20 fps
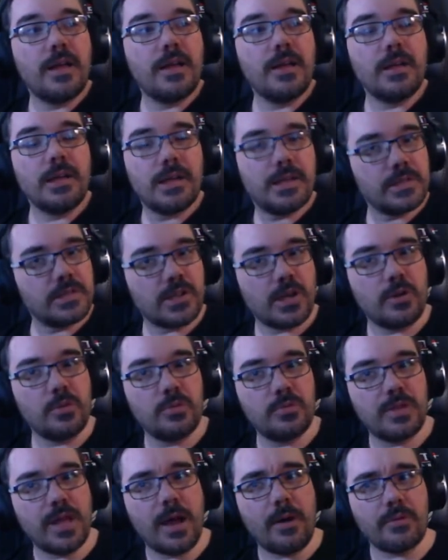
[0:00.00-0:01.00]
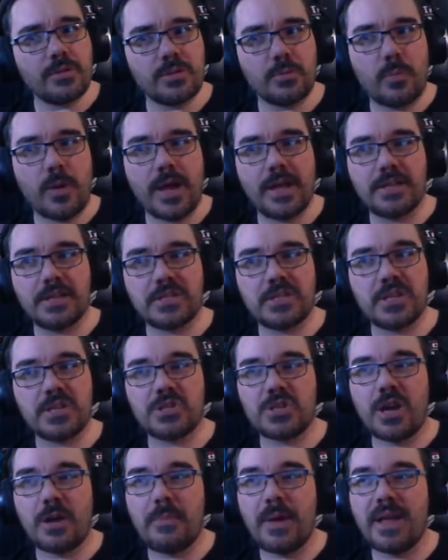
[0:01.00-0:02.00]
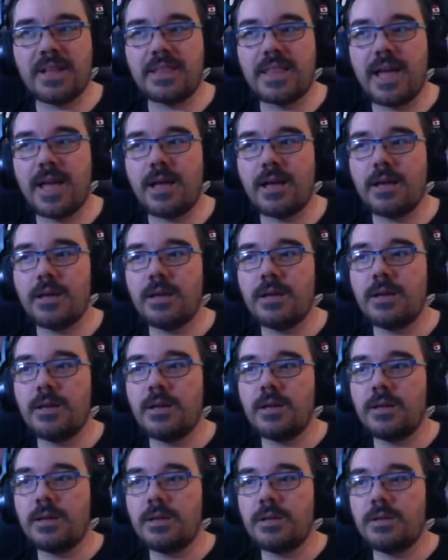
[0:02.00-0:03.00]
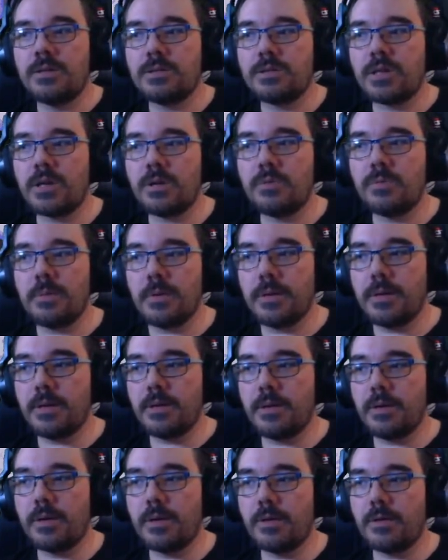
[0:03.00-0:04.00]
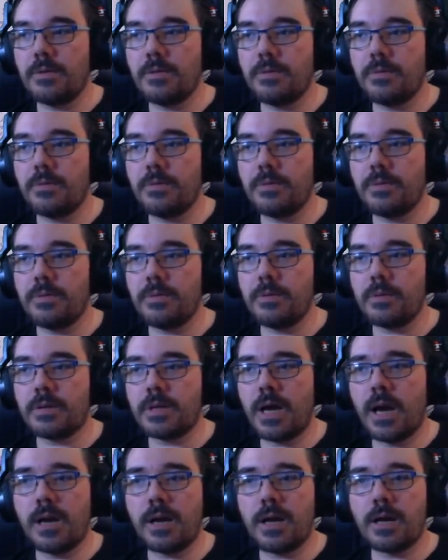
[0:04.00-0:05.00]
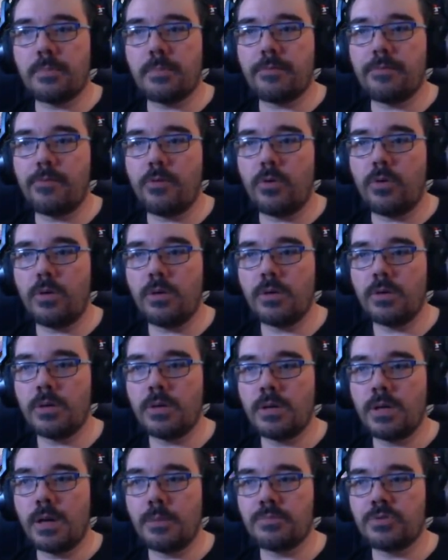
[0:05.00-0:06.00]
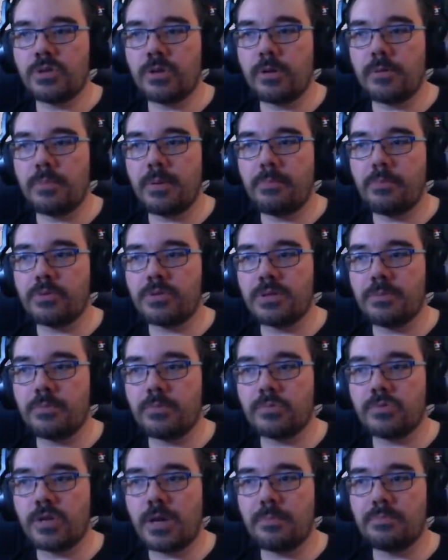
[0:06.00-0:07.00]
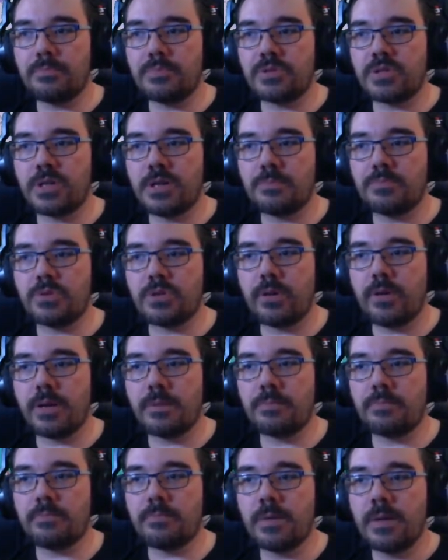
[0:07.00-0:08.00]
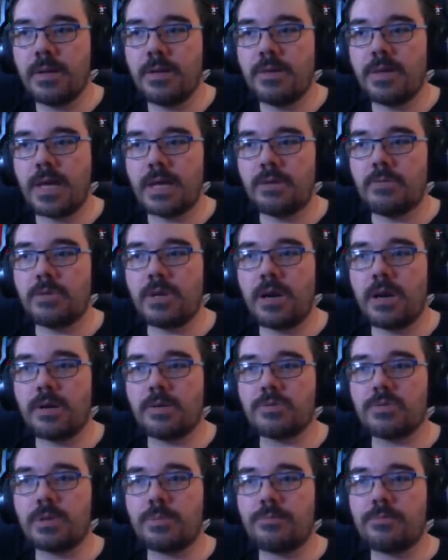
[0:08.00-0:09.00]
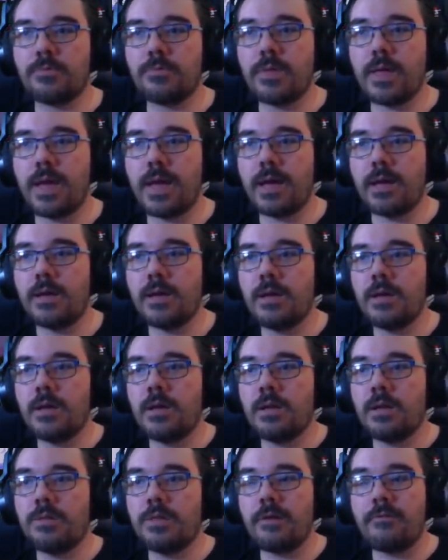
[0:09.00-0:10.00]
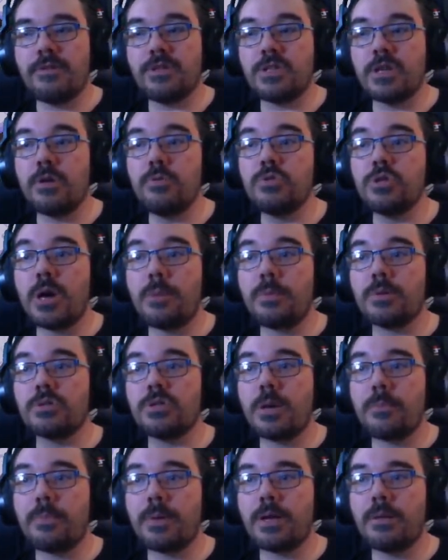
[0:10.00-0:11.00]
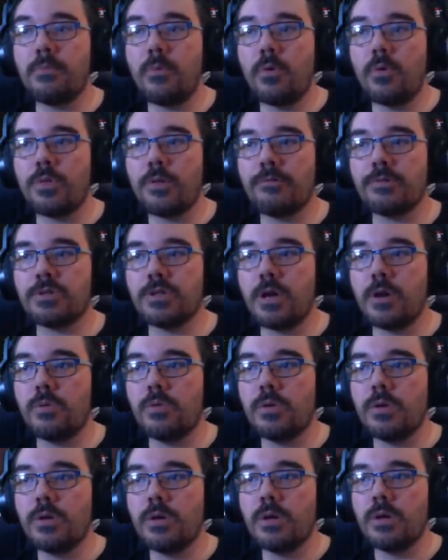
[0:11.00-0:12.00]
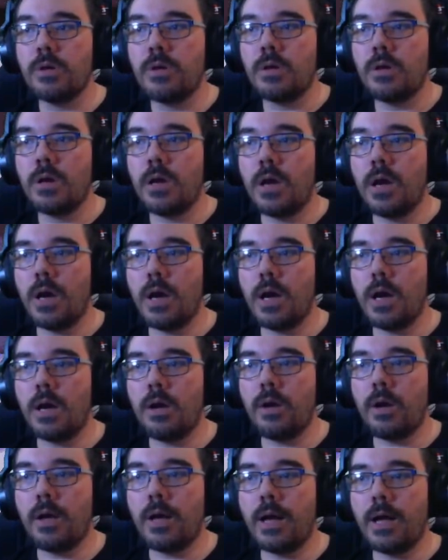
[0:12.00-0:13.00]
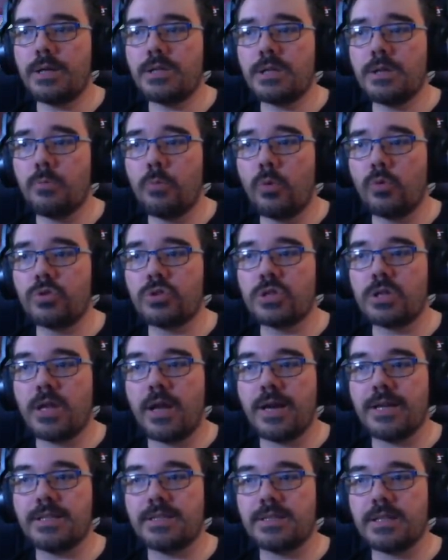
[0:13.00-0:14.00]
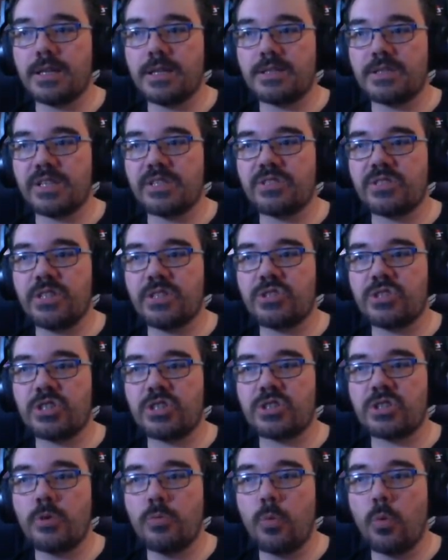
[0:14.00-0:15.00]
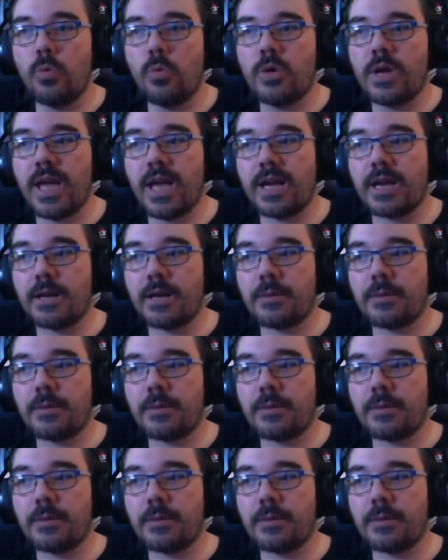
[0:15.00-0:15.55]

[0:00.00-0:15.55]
So that was a weird decision I made there. So, kind of like before, I'm showing people simple jumps, and I'm showing that you can't jump through there. There is no double jump anymore, there is no... actually, wall slide still exists, there's just no wall kick.